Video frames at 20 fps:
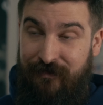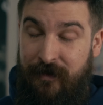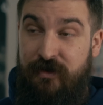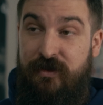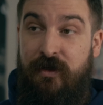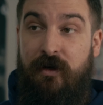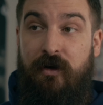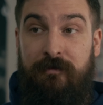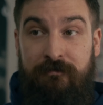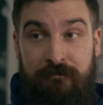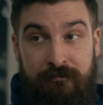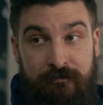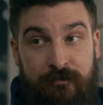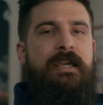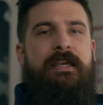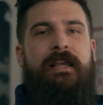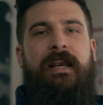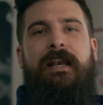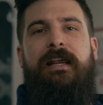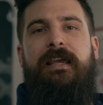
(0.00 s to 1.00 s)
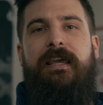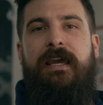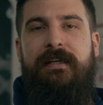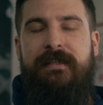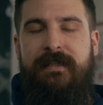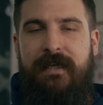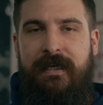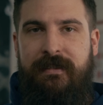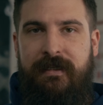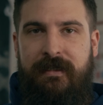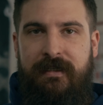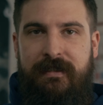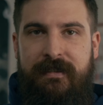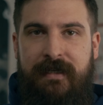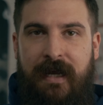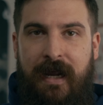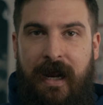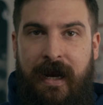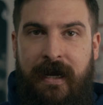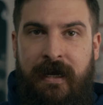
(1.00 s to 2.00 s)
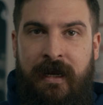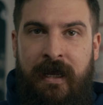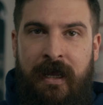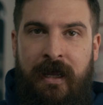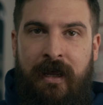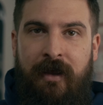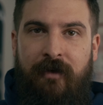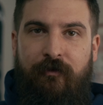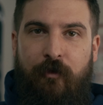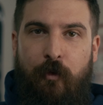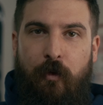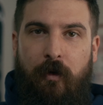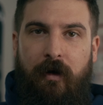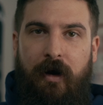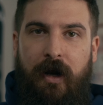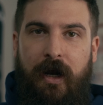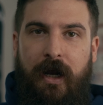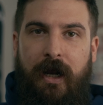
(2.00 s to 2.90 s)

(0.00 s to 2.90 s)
So in any case, that's an aside for